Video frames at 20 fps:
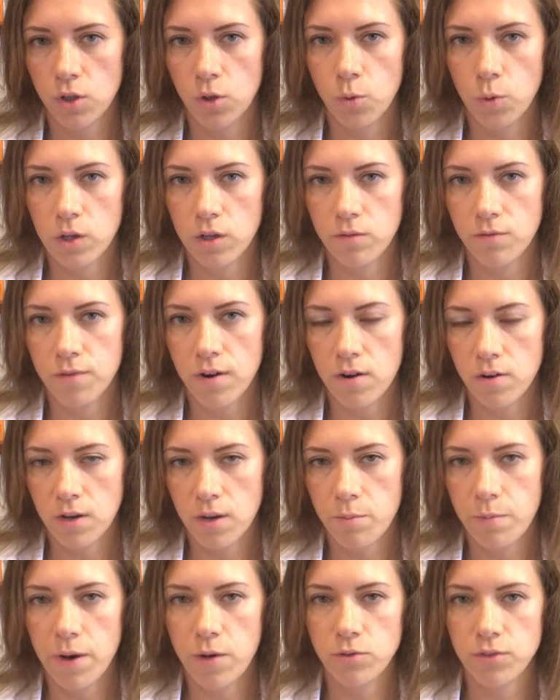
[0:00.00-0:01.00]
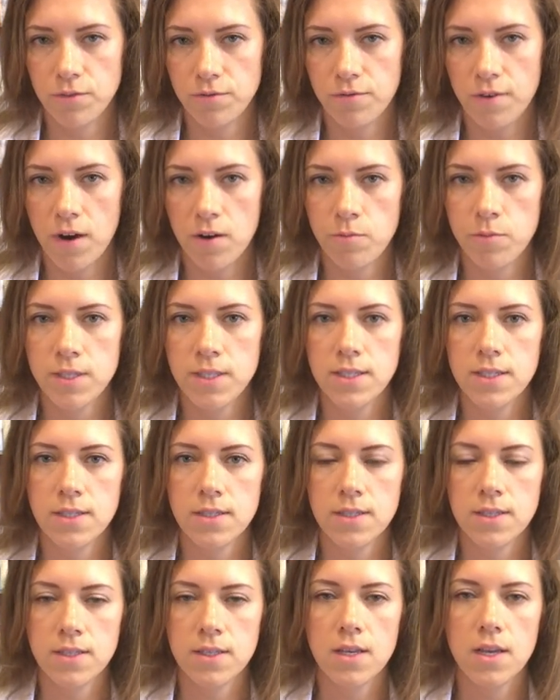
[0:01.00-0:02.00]
local compounding
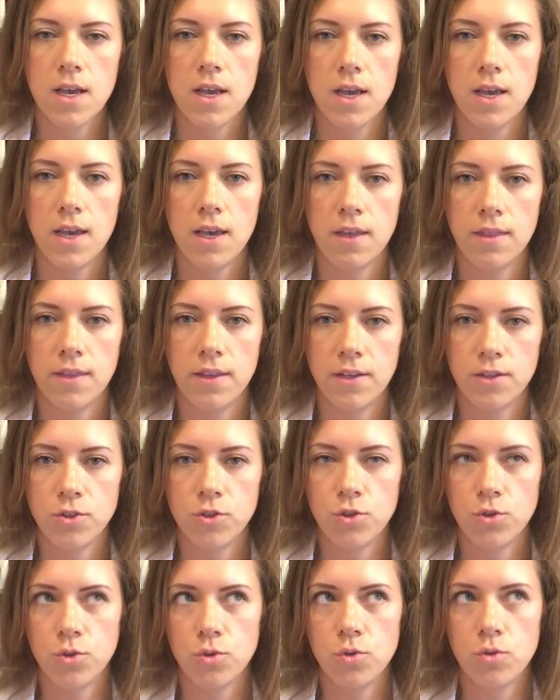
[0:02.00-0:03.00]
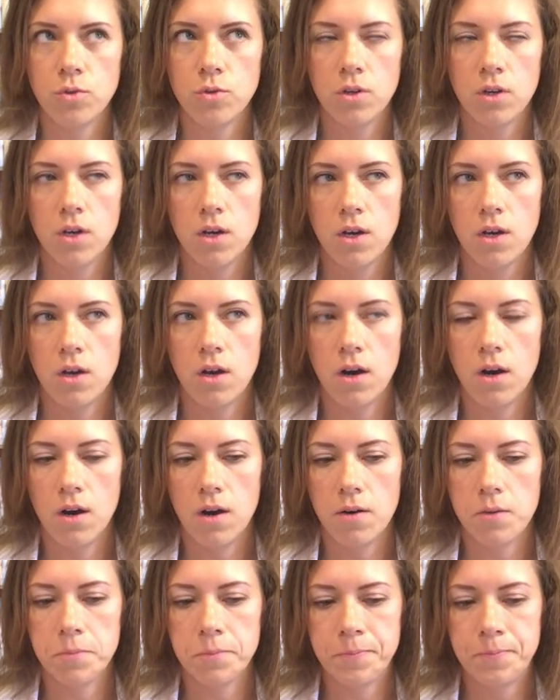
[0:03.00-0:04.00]
pharmacies, and they do
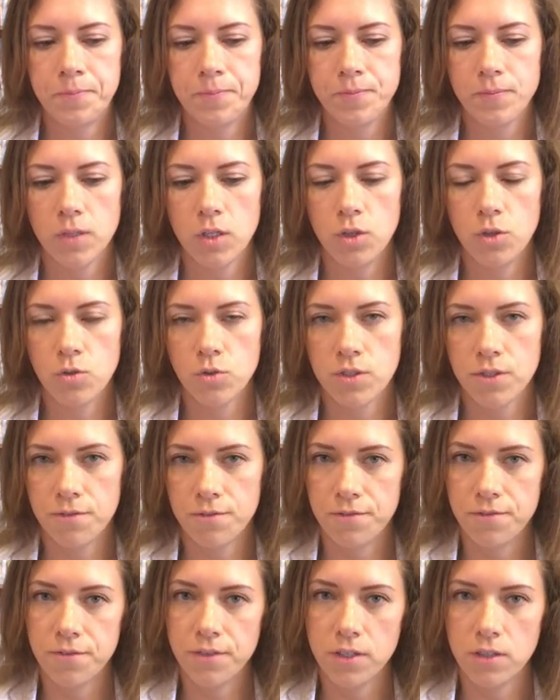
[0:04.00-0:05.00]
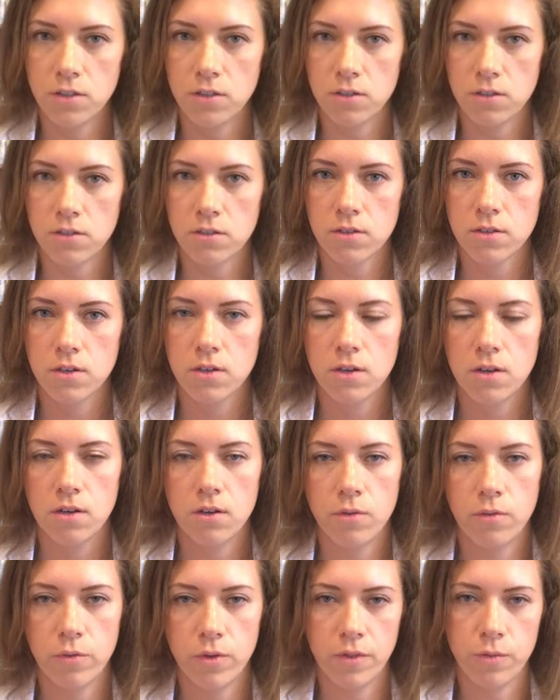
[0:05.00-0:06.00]
use a filler,
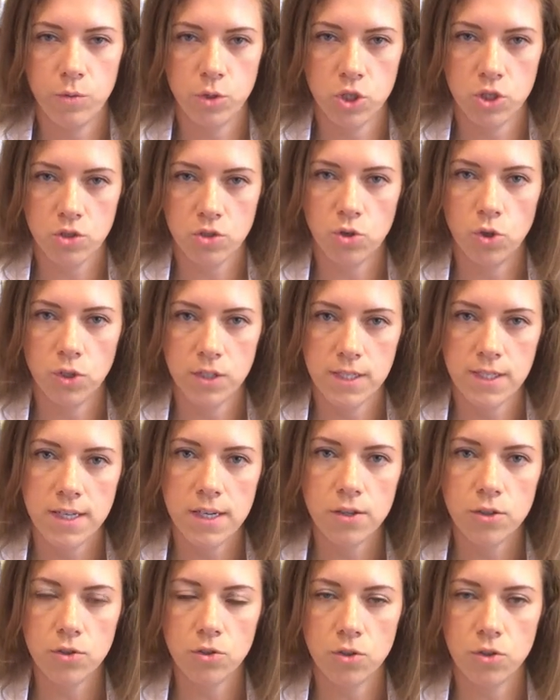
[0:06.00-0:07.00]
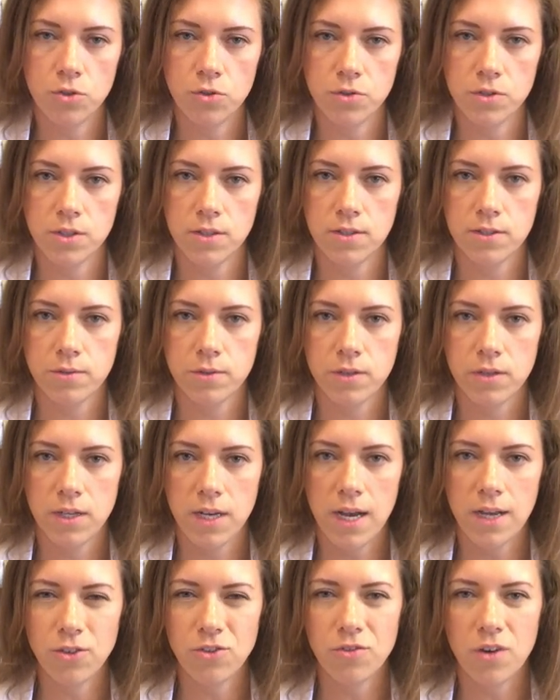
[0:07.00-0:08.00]
which is called cellulose. It's
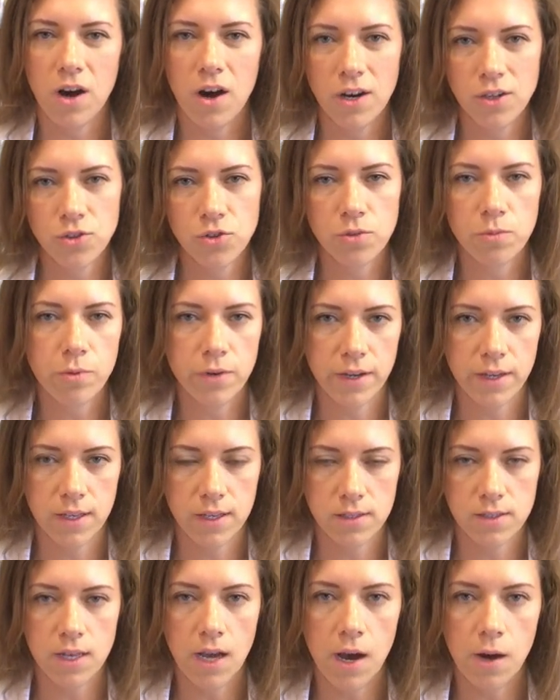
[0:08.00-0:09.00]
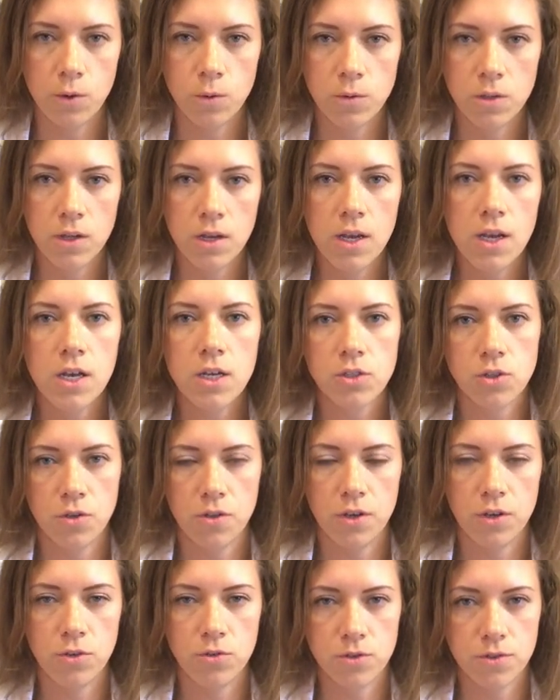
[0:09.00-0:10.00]
kind of hard to break it down, so
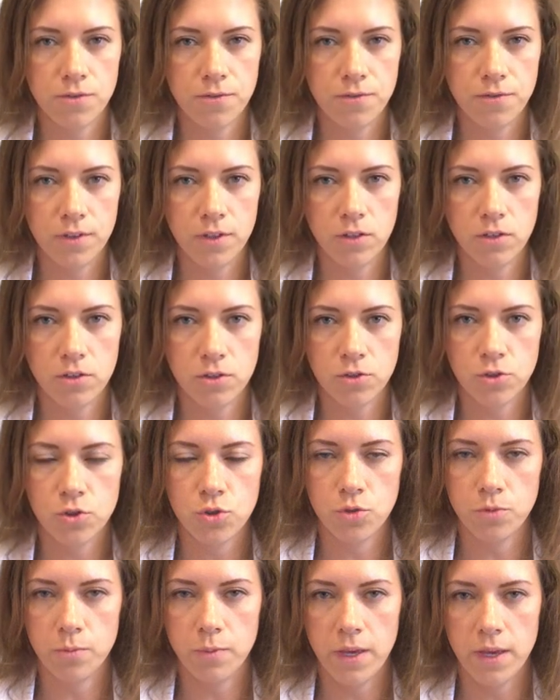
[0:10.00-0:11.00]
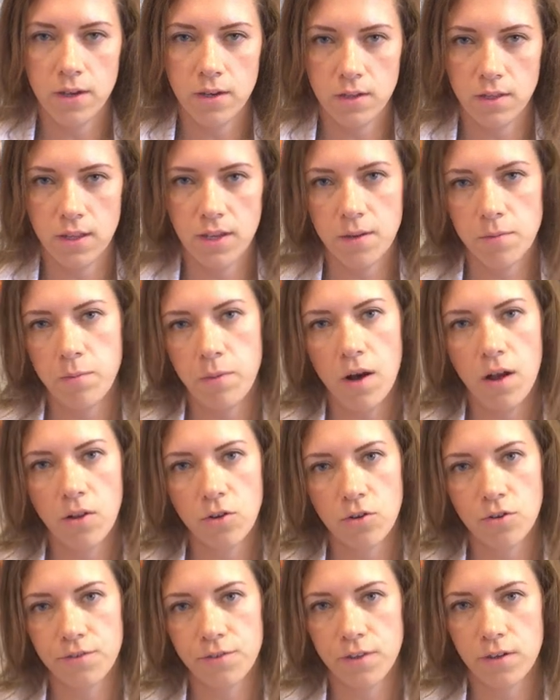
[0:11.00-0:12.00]
they use filler to make like a
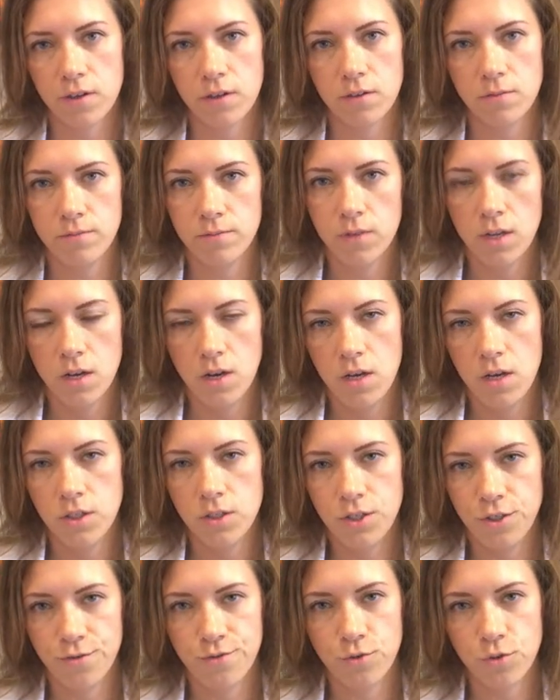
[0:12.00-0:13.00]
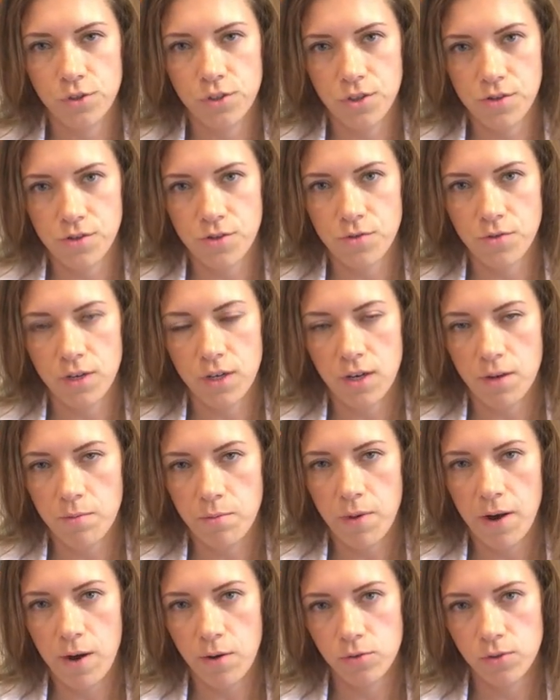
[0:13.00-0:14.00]
bulk of the T4, T3
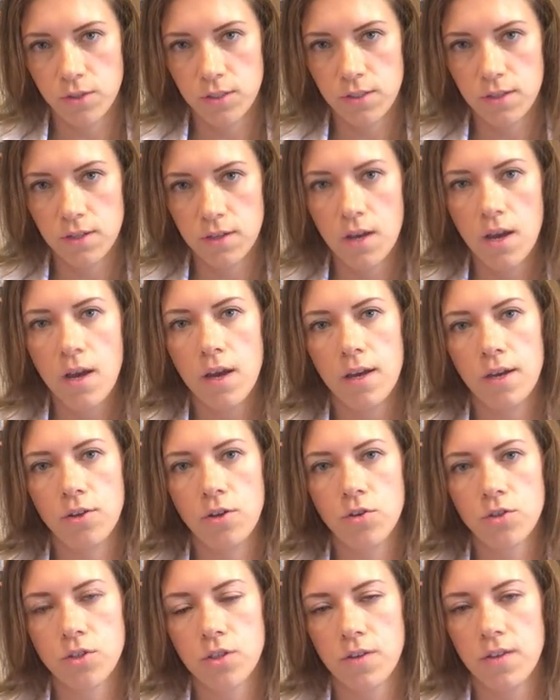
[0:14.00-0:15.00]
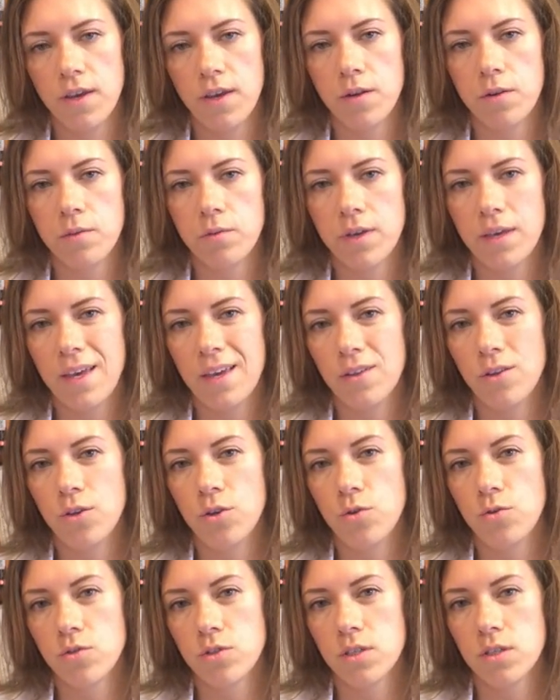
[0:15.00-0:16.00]
compounded, and also they can
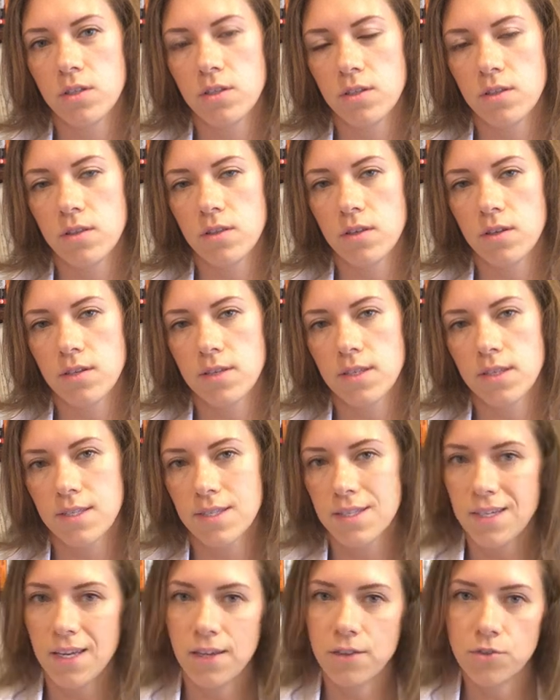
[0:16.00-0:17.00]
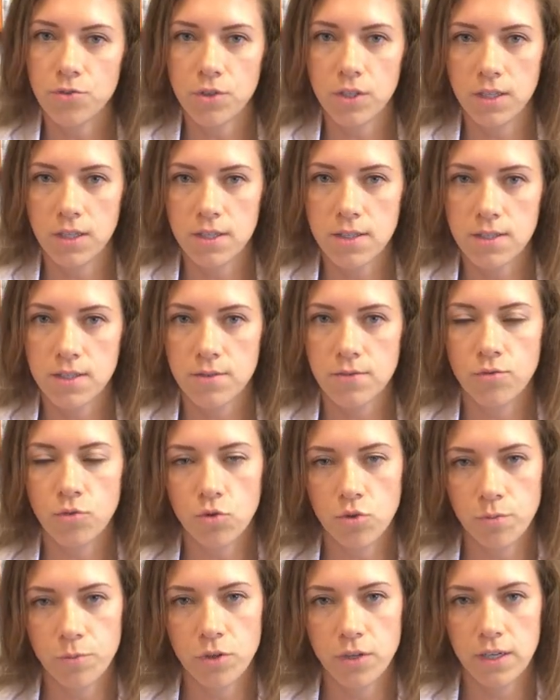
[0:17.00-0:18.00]
use it in the sustained release
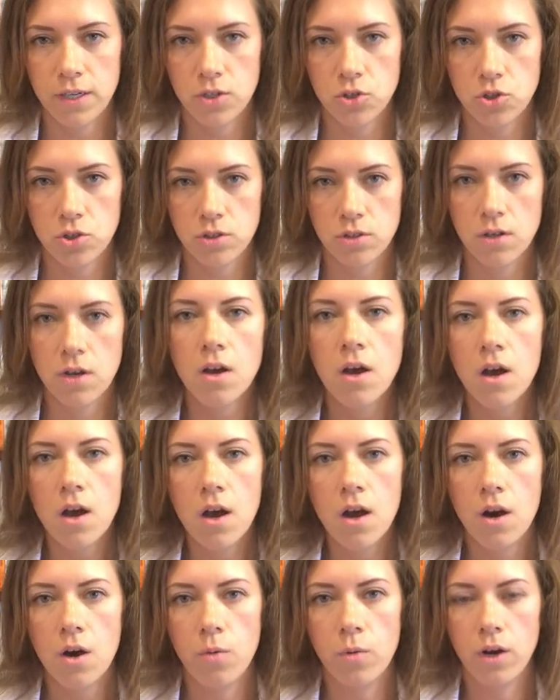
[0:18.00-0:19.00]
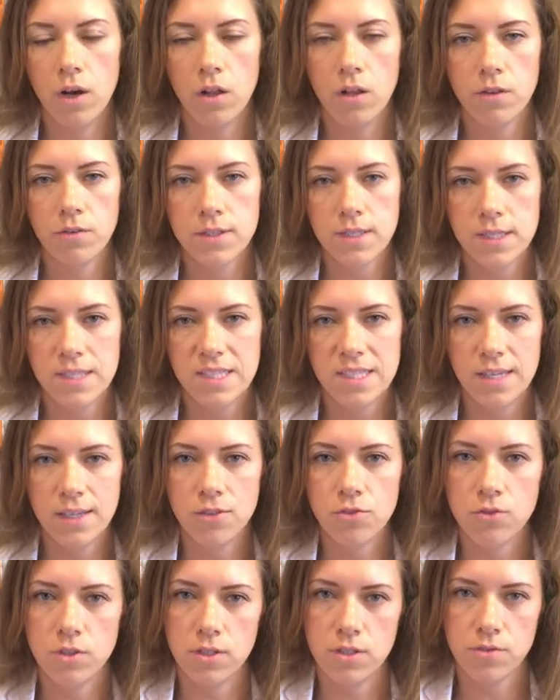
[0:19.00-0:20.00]
formulation. Well,
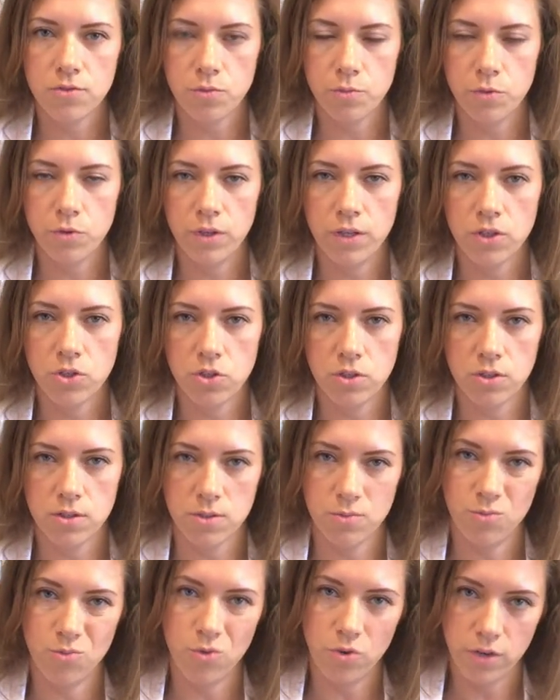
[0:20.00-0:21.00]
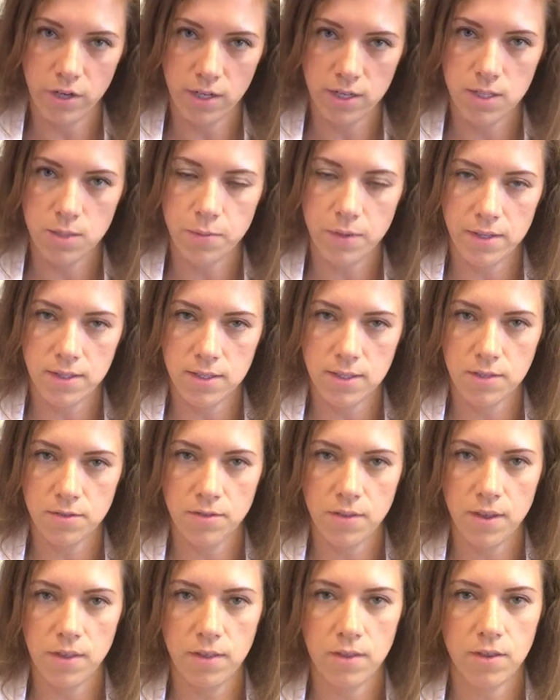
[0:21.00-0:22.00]
sustained release formulation is more
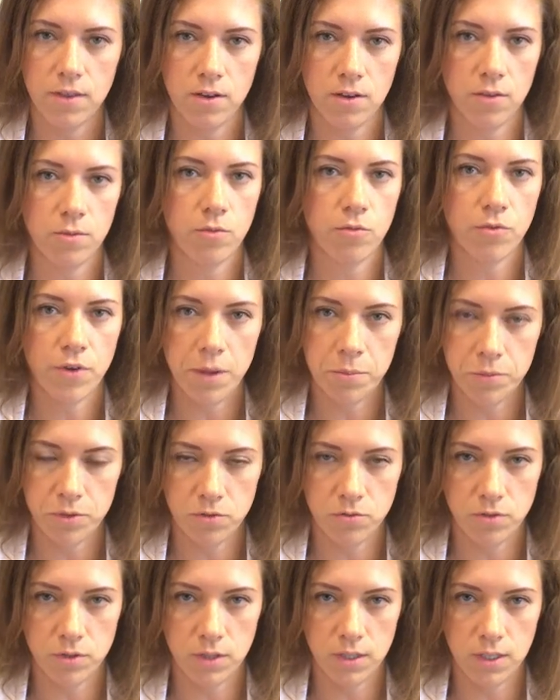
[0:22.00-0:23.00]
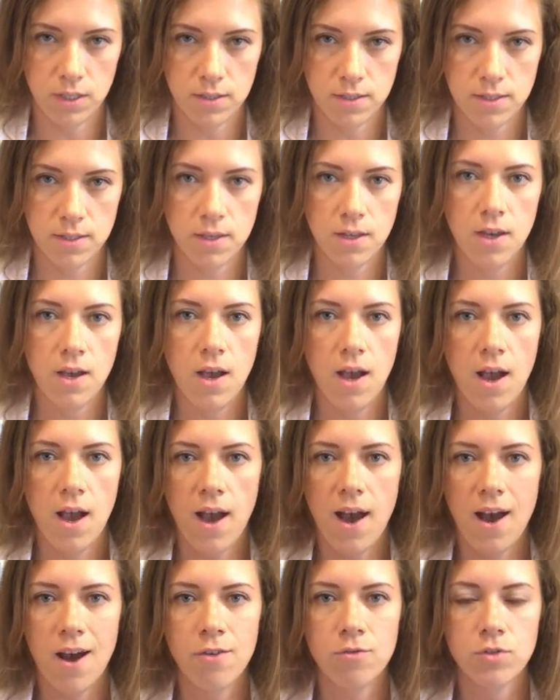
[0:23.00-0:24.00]
expensive than the rapid release.
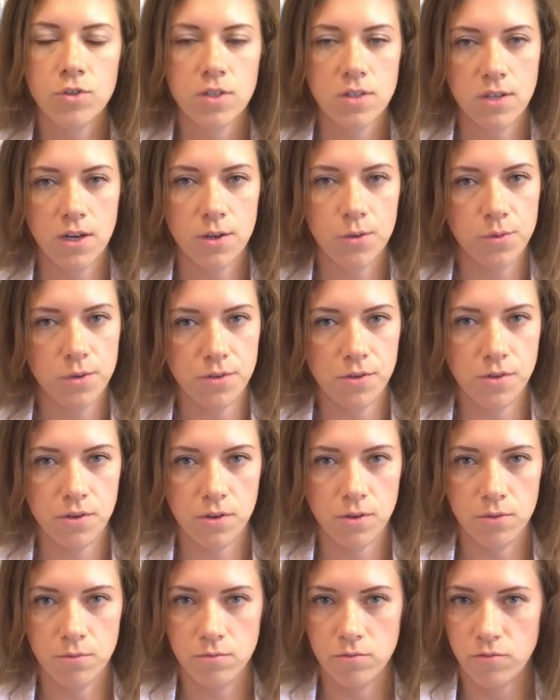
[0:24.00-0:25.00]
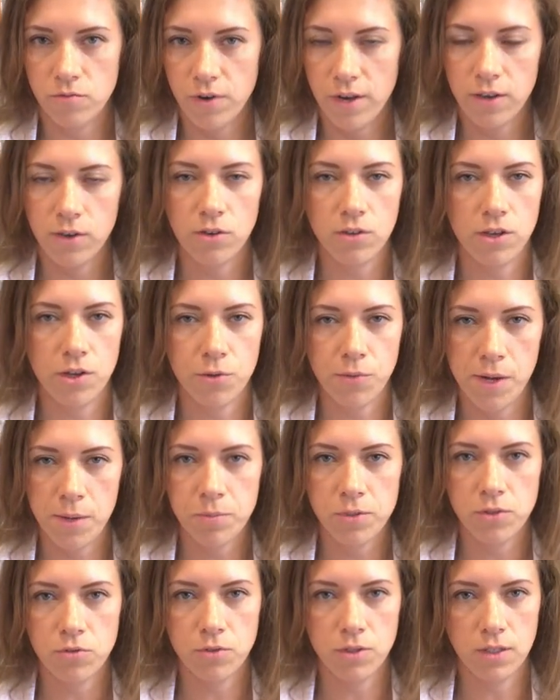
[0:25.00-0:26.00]
I would start with the regular
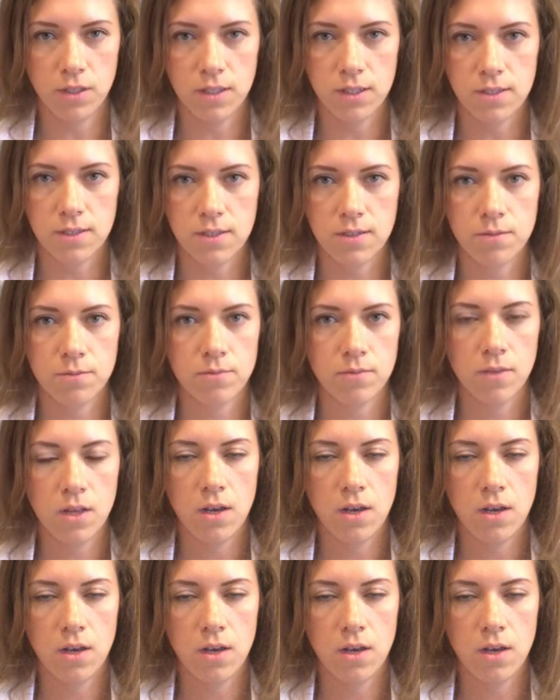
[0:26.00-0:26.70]
rapid release